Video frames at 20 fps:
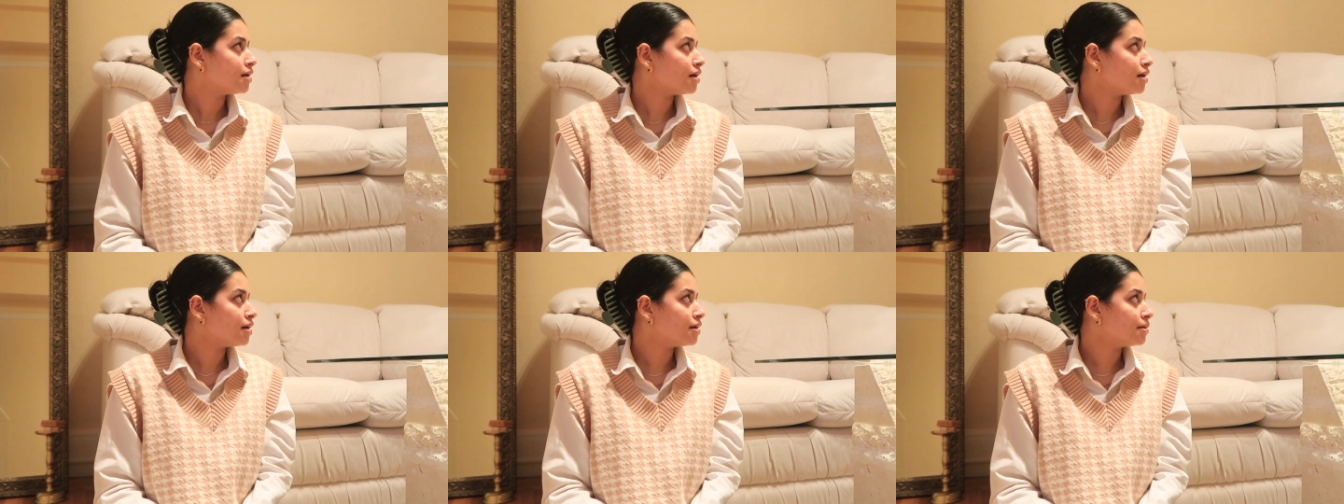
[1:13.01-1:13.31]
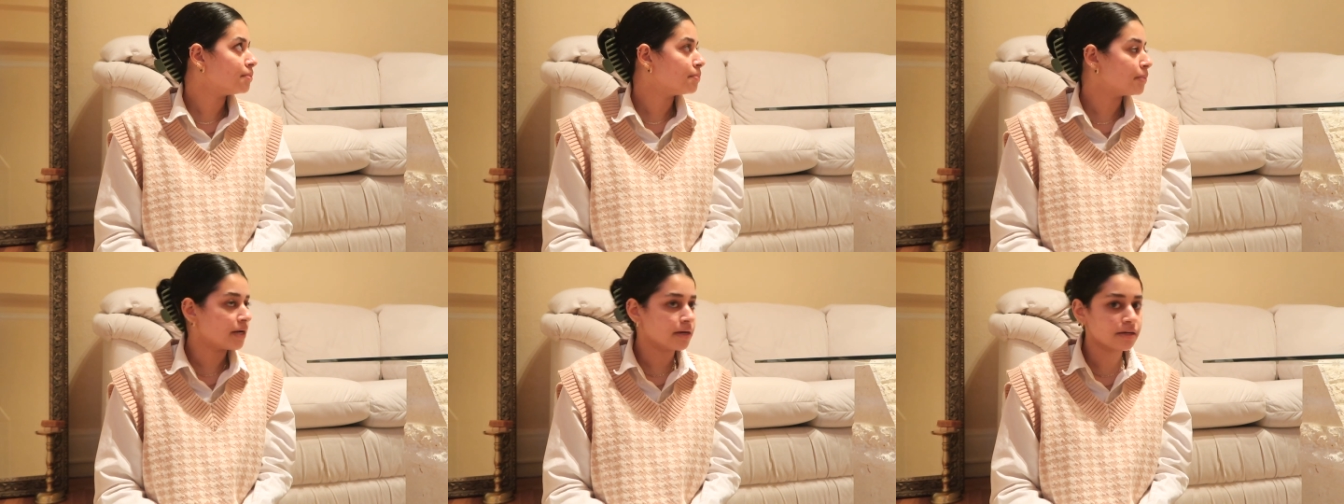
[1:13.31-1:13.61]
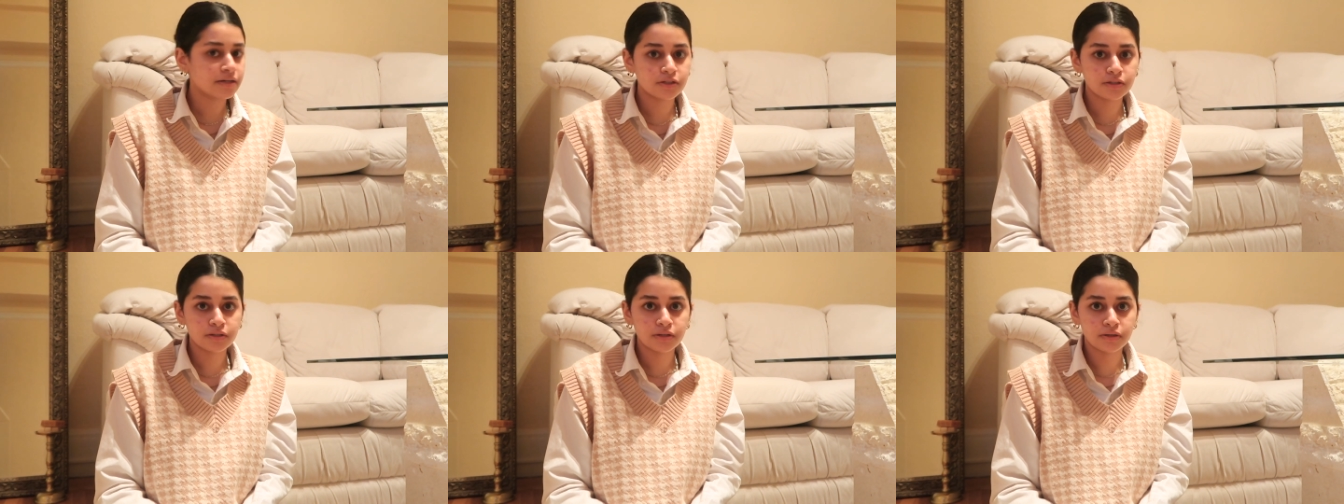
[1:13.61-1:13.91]
um,
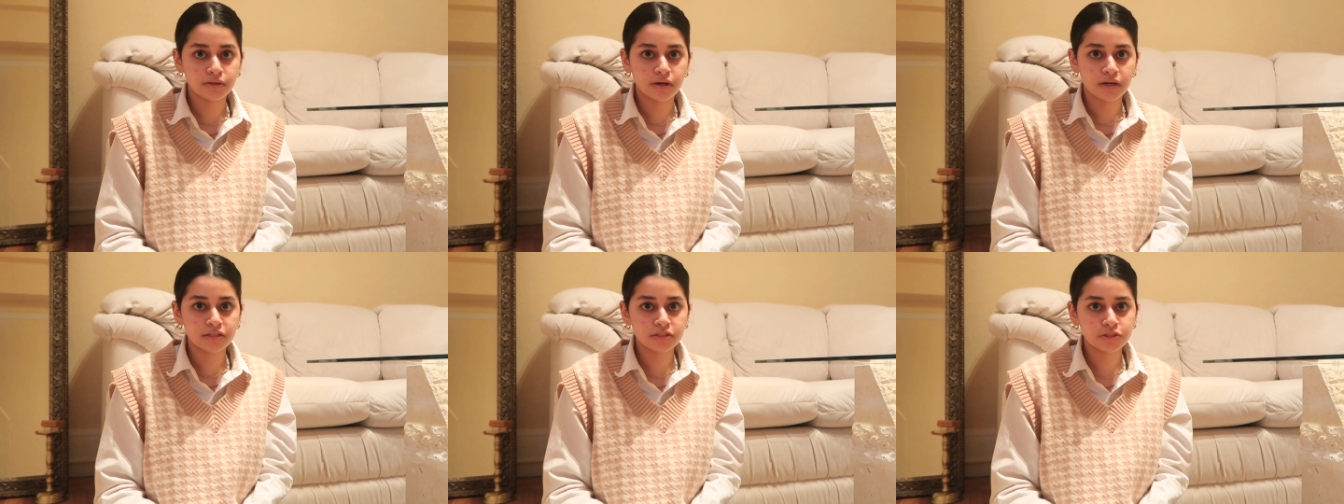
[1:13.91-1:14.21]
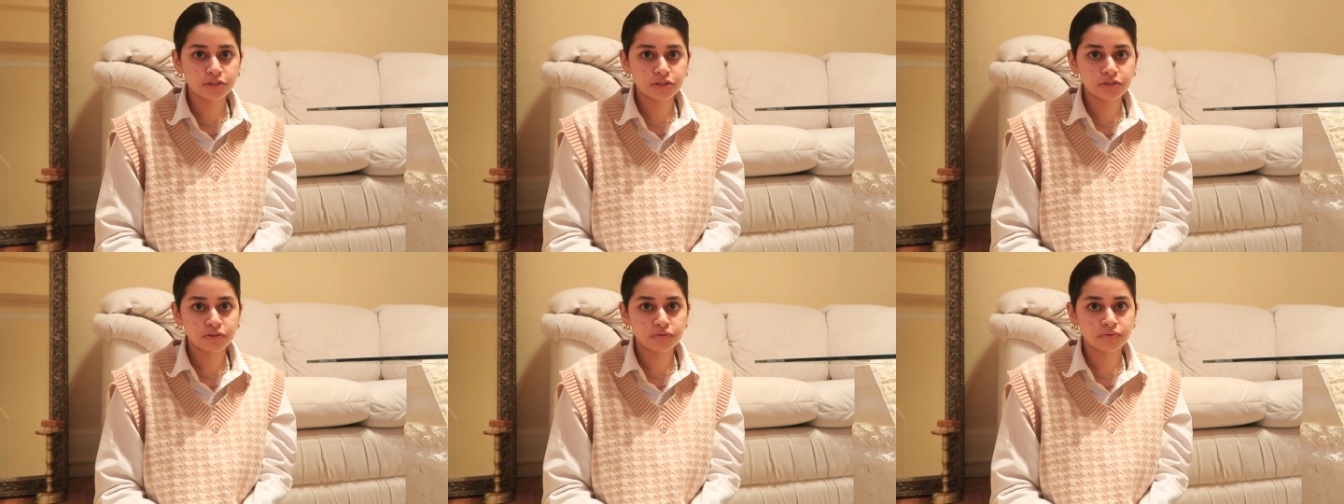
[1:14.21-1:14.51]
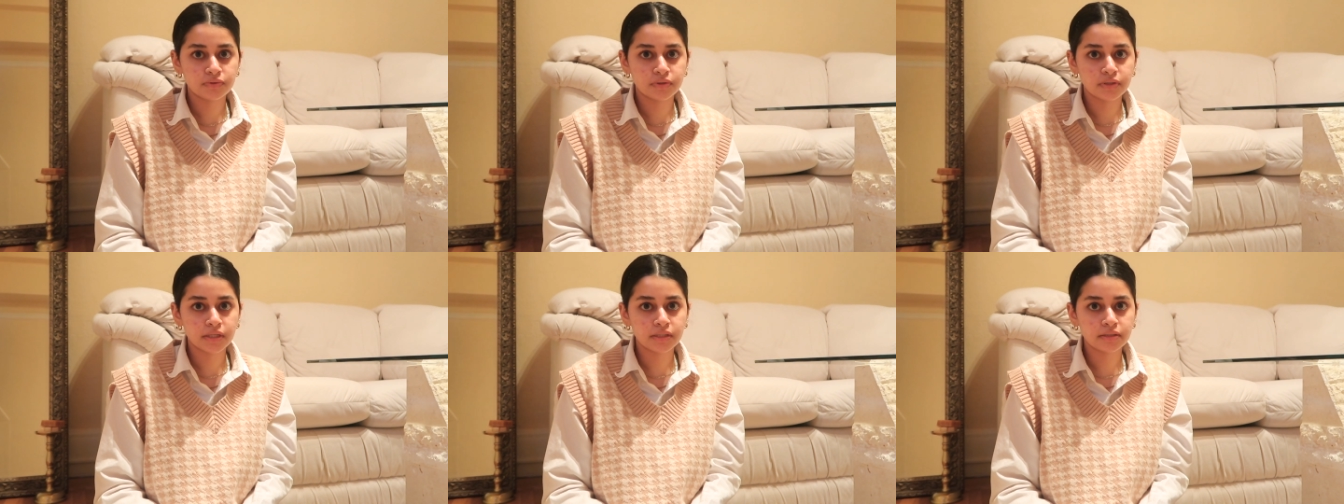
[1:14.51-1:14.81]
I don't know I just
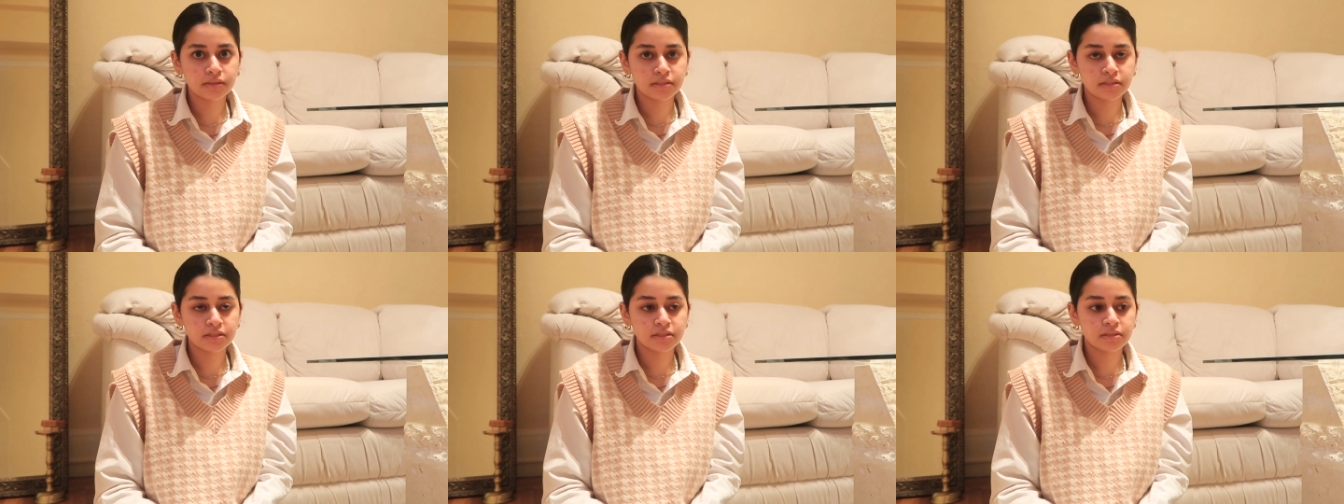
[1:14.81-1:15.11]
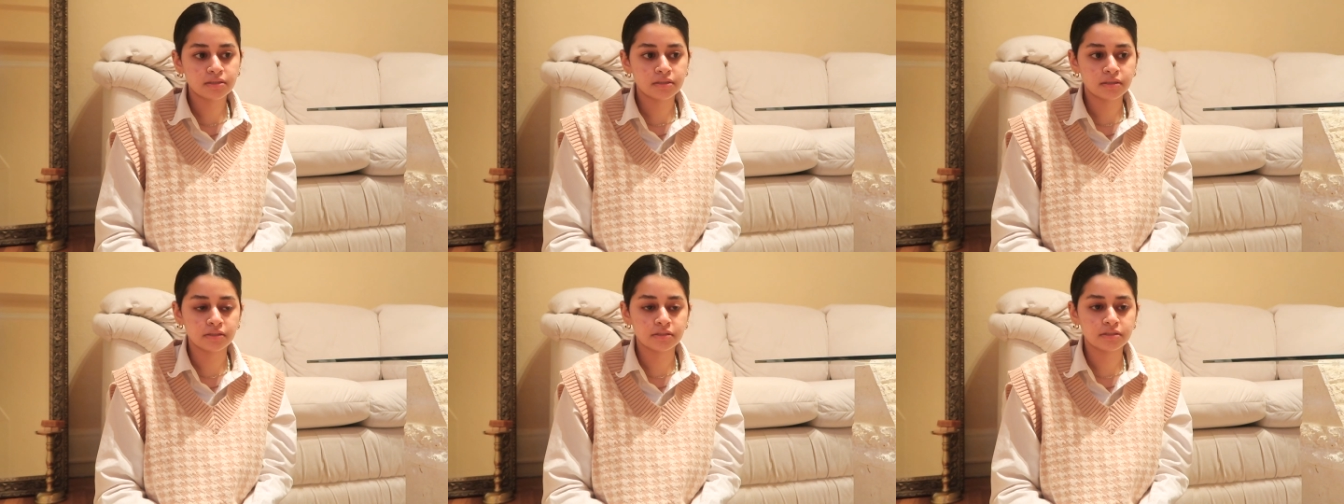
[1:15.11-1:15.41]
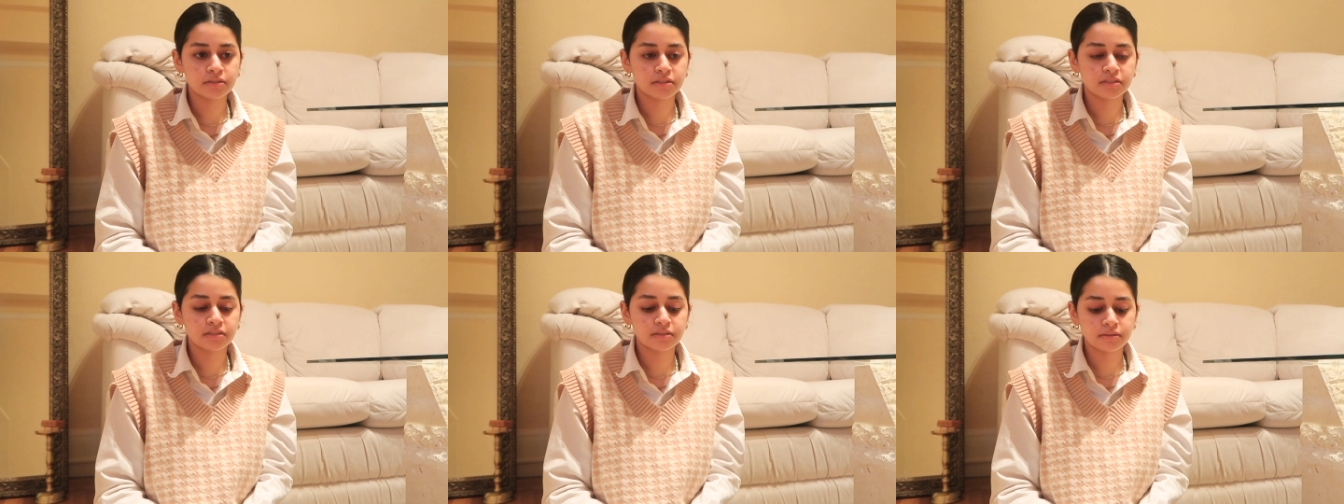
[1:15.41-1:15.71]
feel like
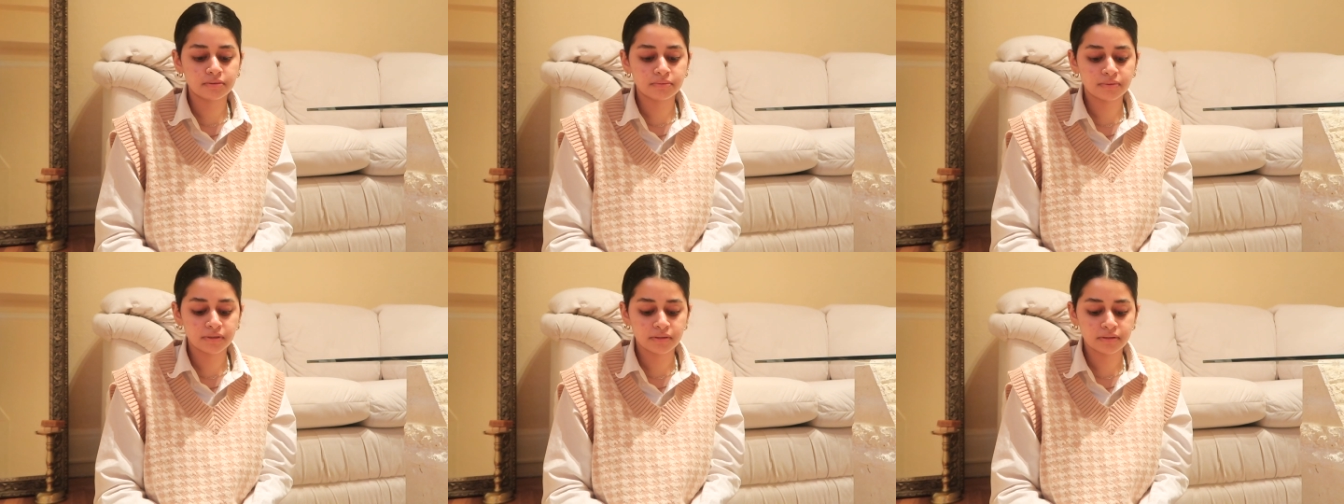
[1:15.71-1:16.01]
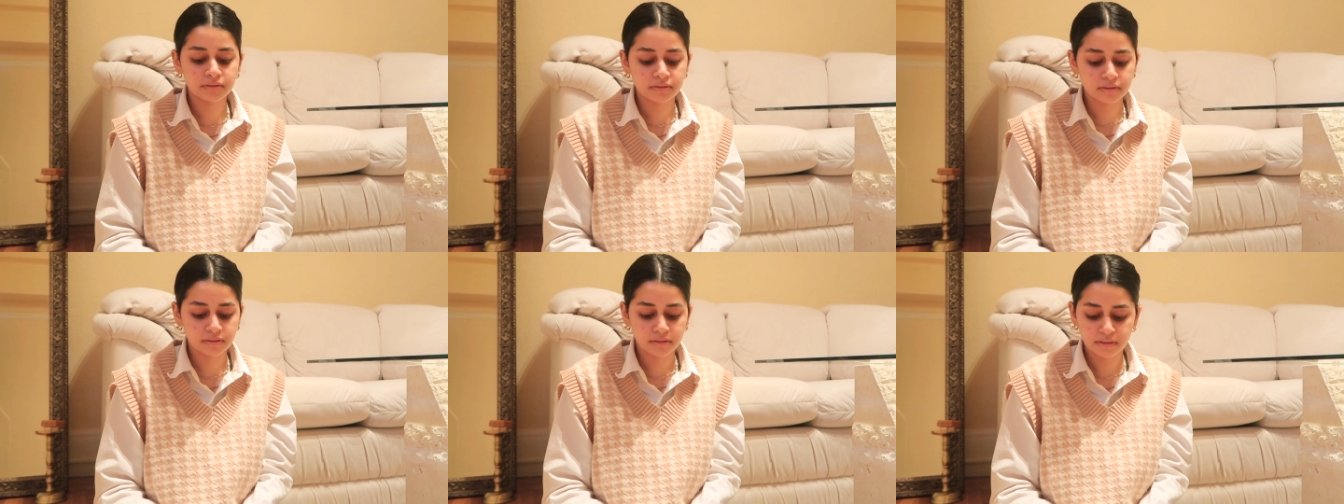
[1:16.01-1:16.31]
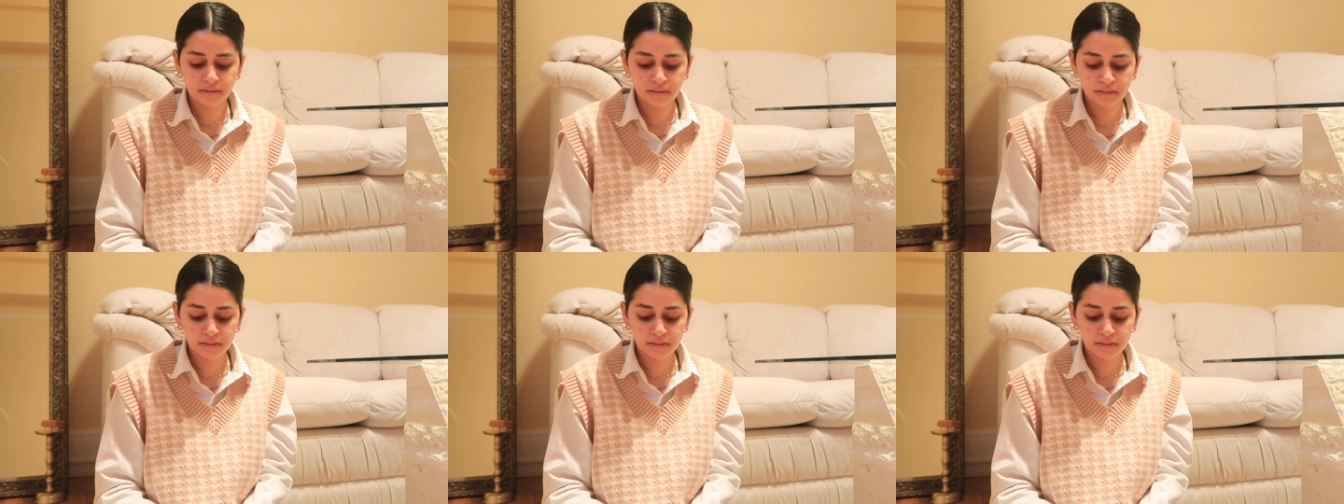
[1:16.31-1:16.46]
disgusted when